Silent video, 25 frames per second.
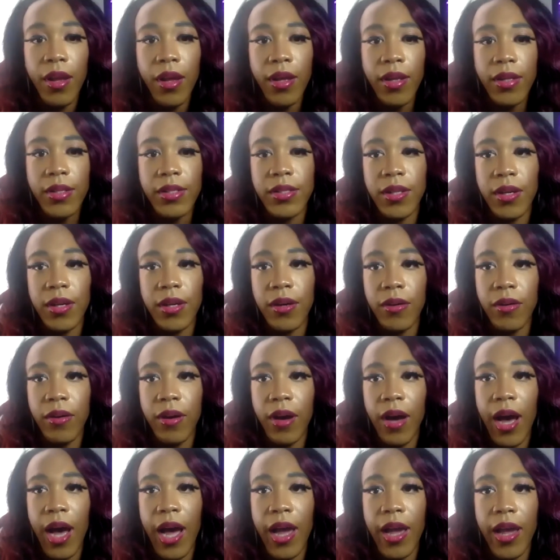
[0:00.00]
So
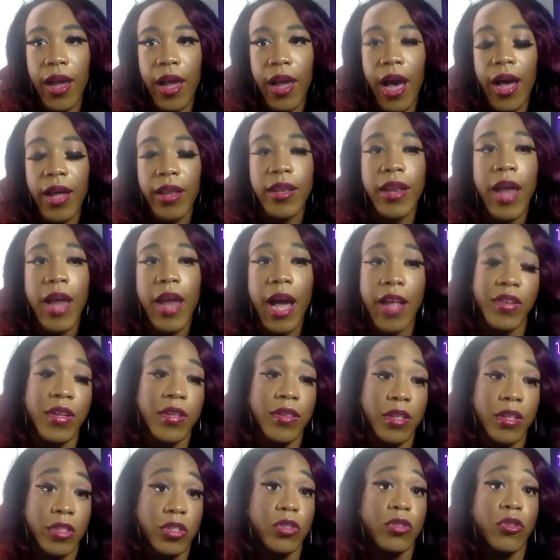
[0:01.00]
I think
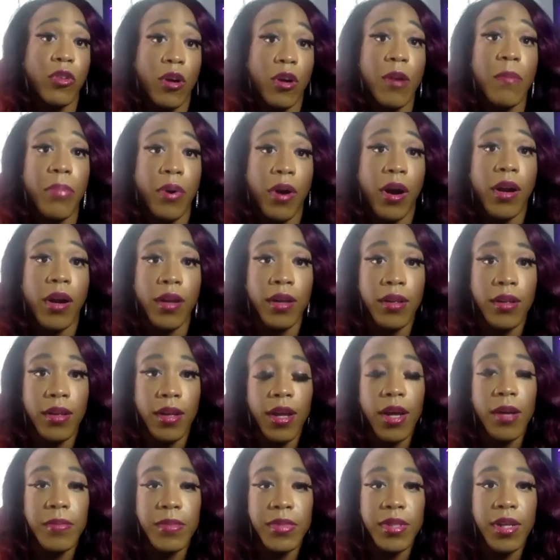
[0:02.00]
the storm part
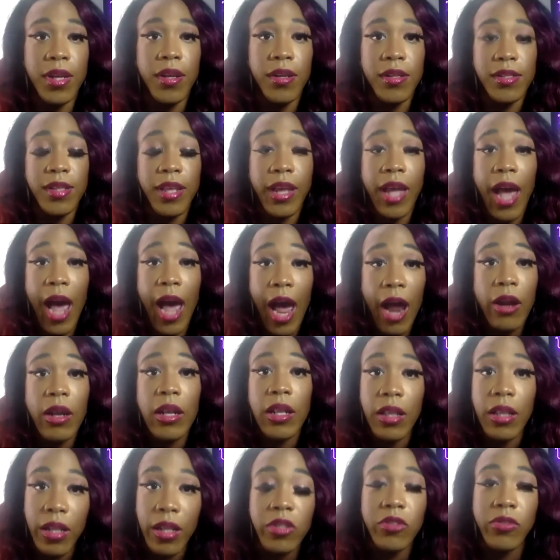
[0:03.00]
comes in. It's like I
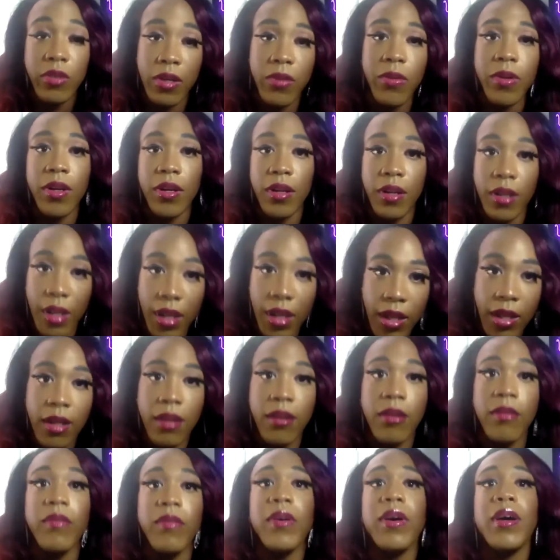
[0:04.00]
literally want to
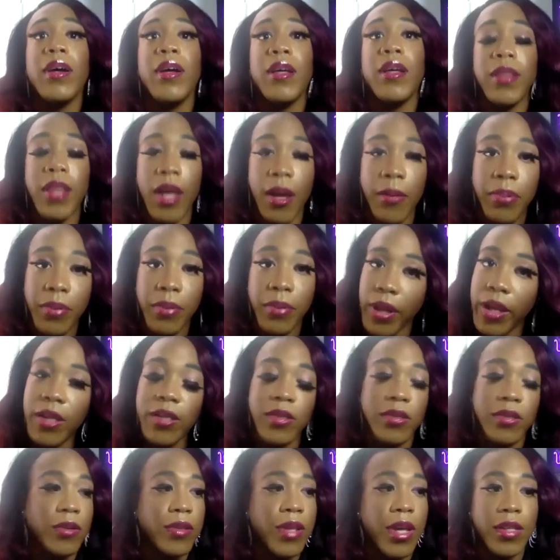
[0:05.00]
leave that
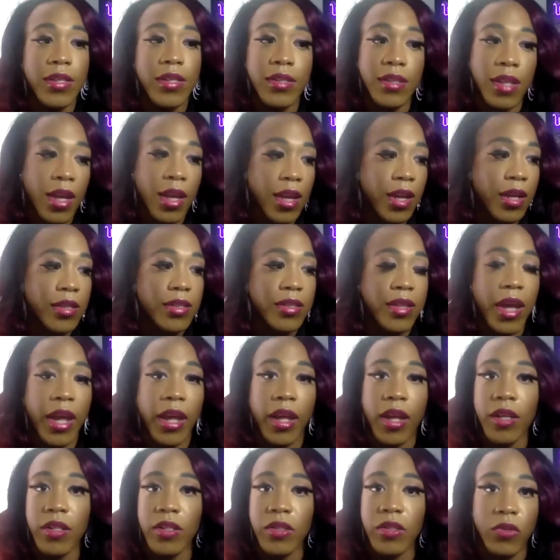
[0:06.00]
place or that stage like
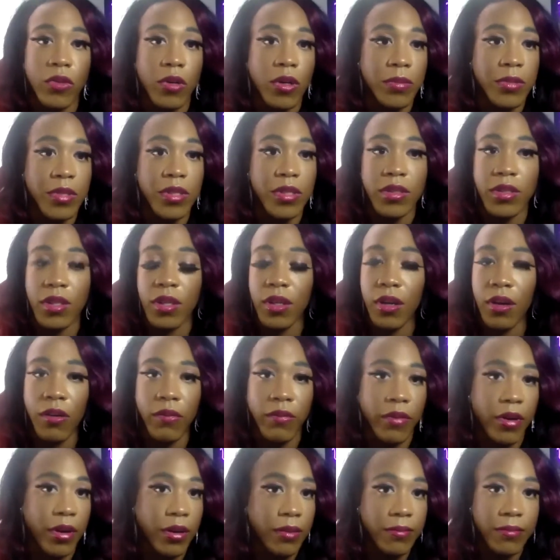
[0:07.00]
a storm just took
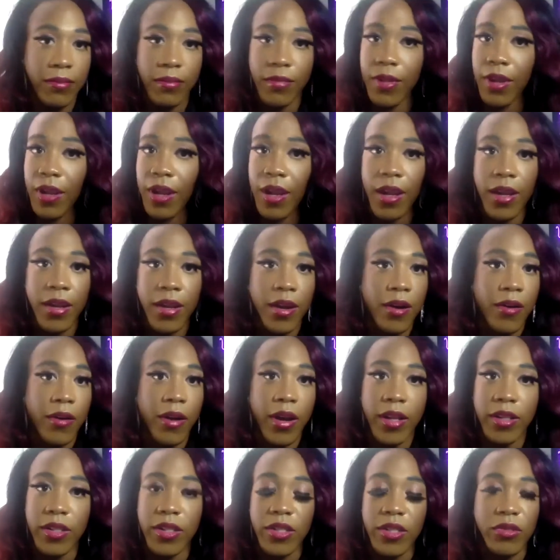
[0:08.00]
over it, you know,
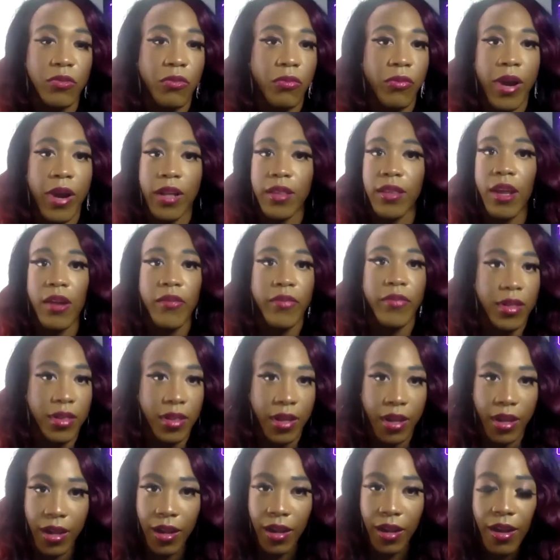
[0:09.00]
and just wrecked
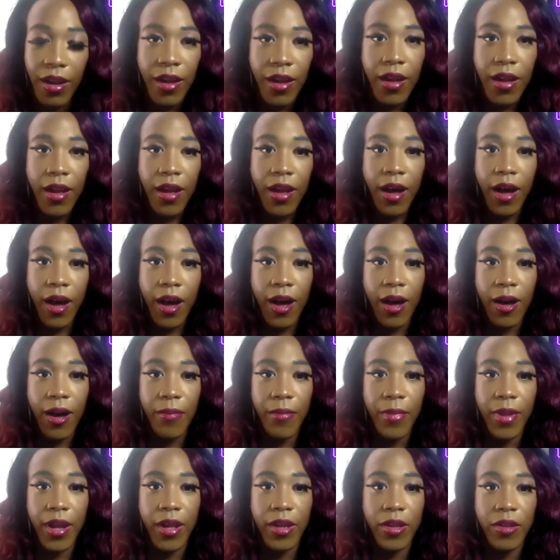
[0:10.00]
everything,
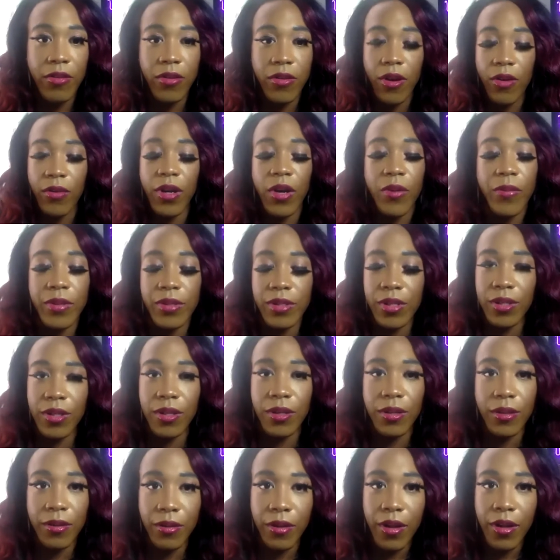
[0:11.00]
and you don't know what to
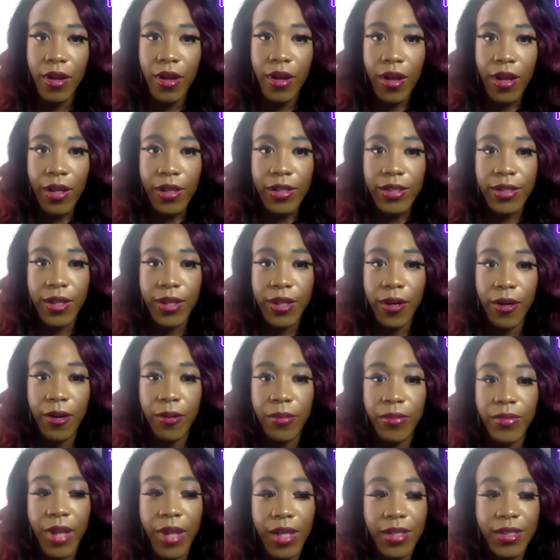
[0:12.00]
do.
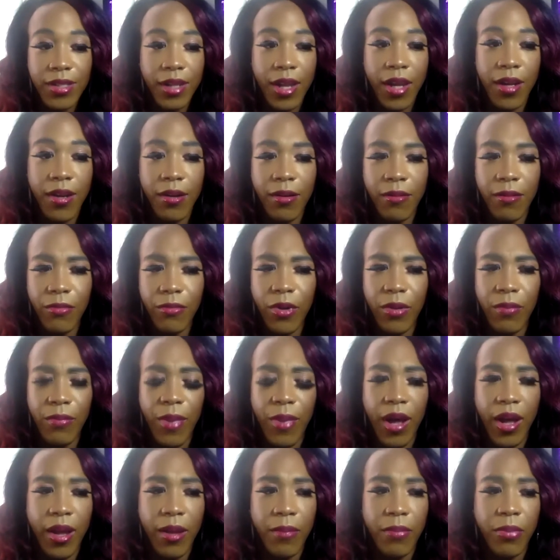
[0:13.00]
So that's kind of what
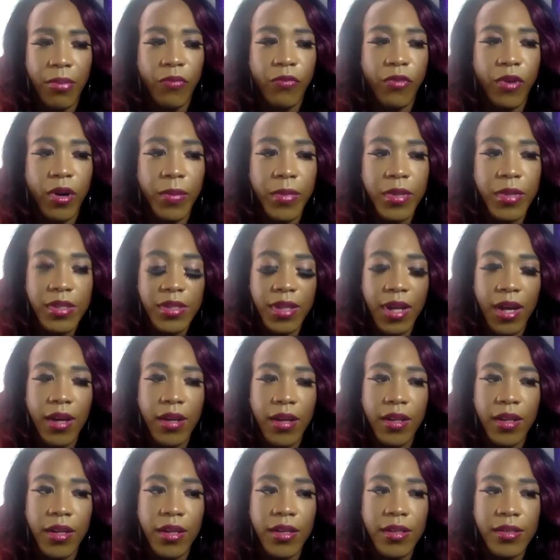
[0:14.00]
my performance style
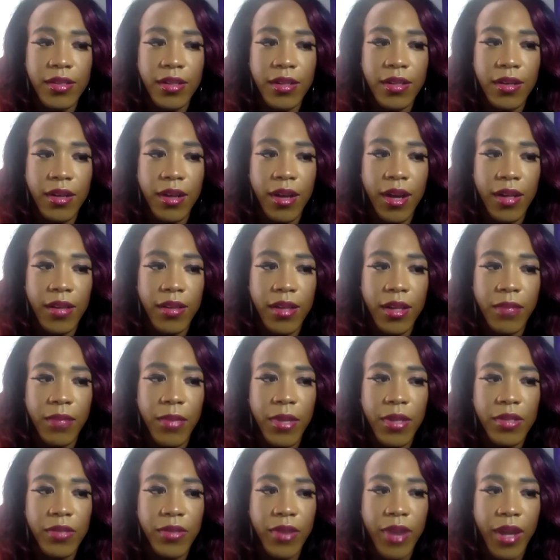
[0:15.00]
is. And I think my
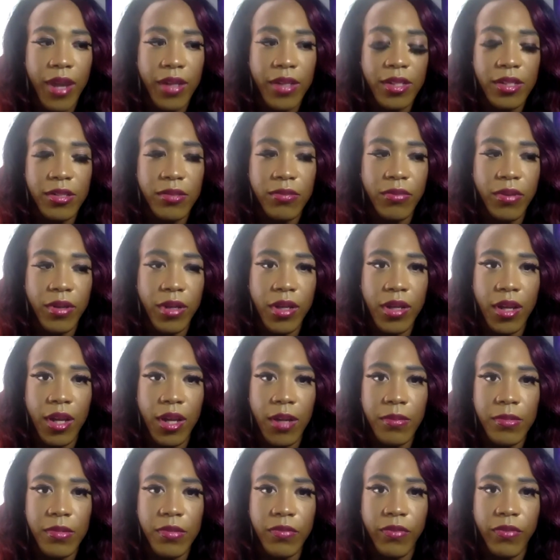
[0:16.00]
drag is just really
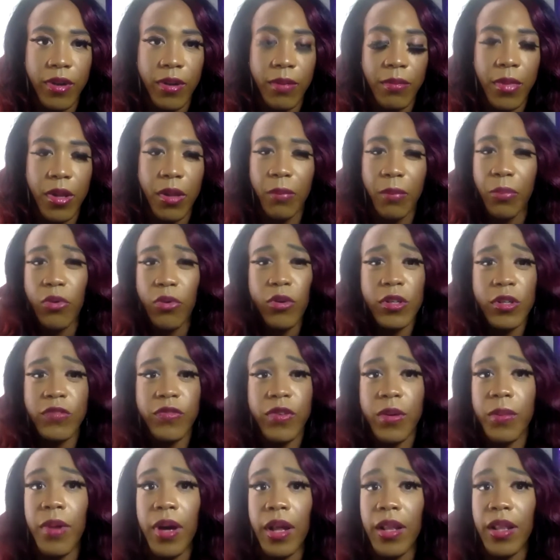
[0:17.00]
pulls
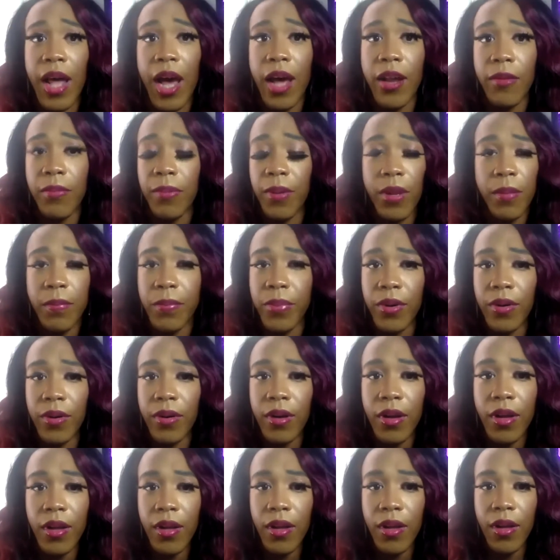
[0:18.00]
from a lot of people.
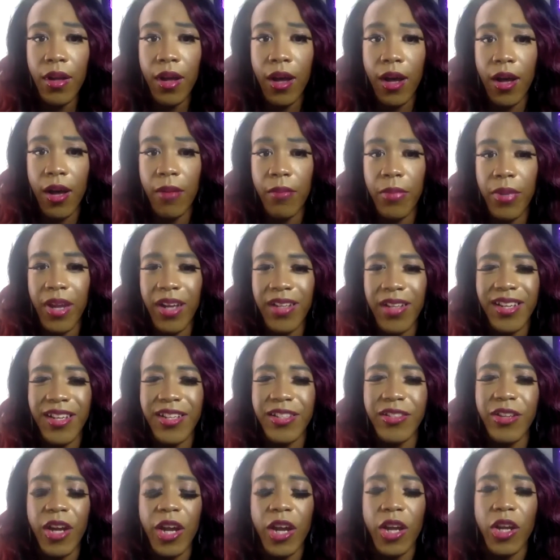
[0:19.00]
Beyonce
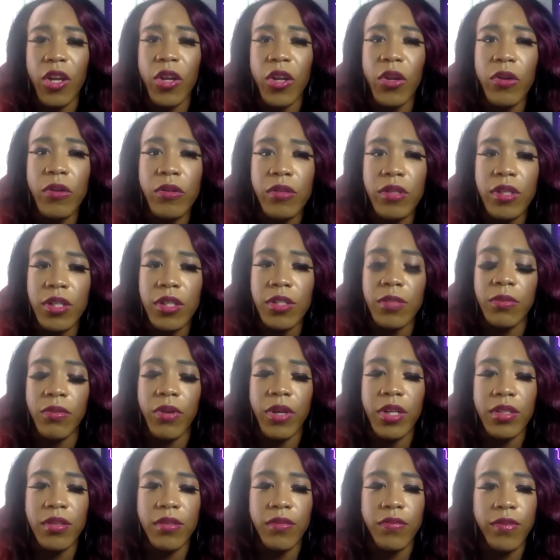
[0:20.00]
is a huge
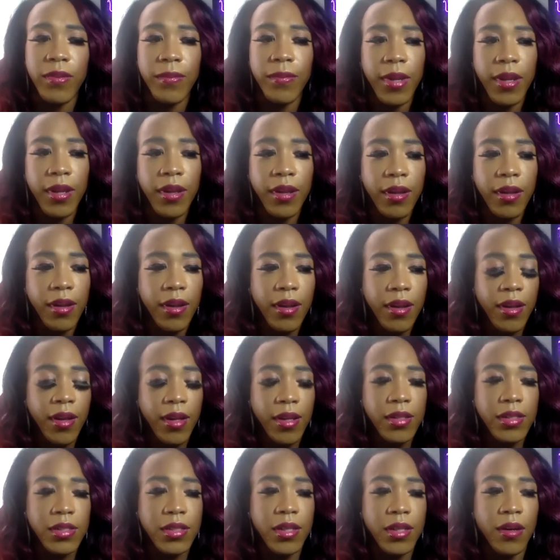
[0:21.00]
inspiration for me.
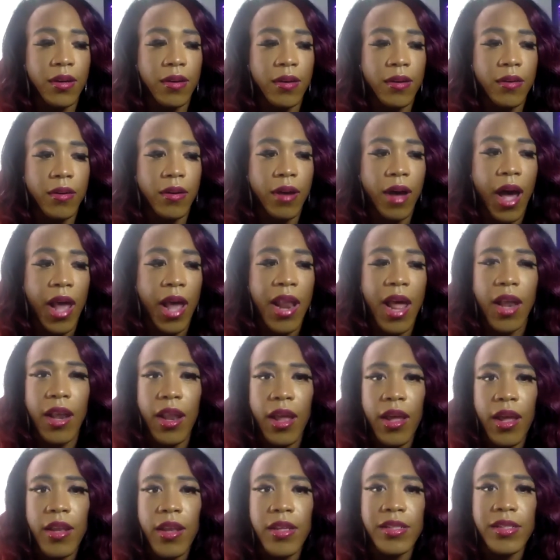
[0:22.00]
So, and
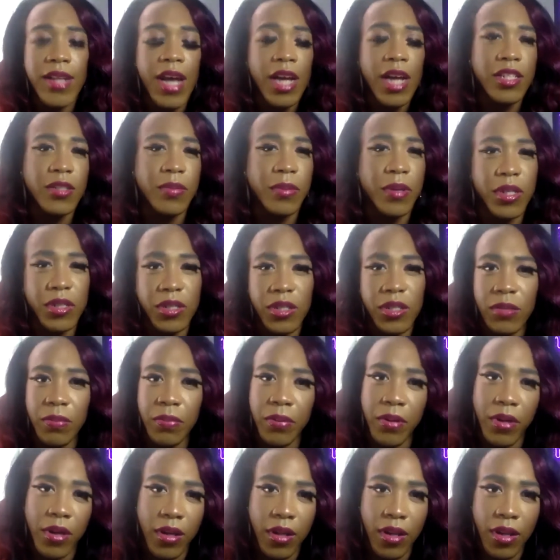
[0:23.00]
it's not just because she's
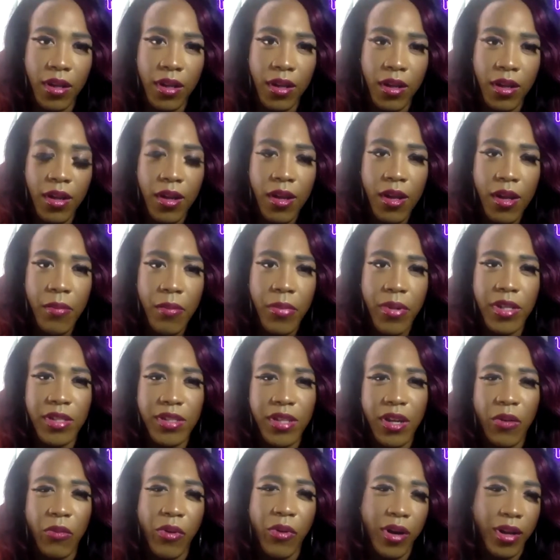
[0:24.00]
pretty, but it's
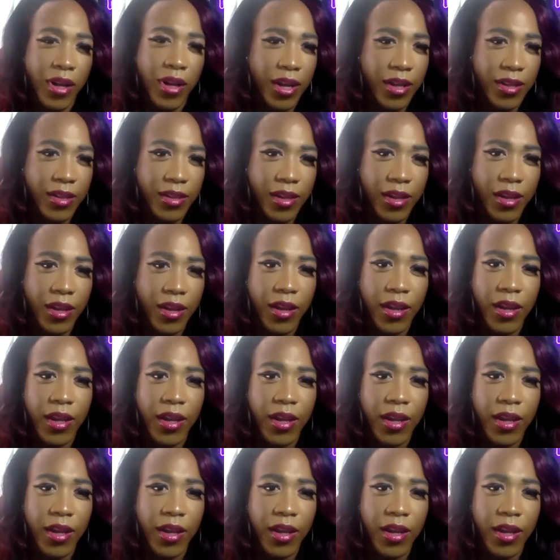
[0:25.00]
her work ethic.